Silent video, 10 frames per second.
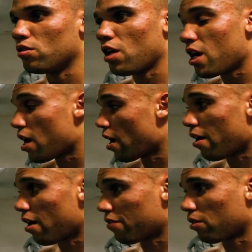
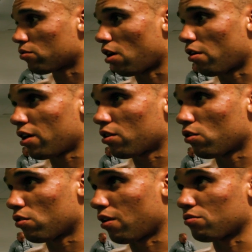Yeah, I found it all right. You
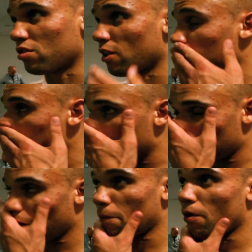know, the rounds and that,
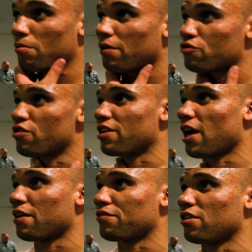not a problem. I've trained
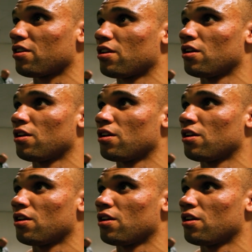hard for it.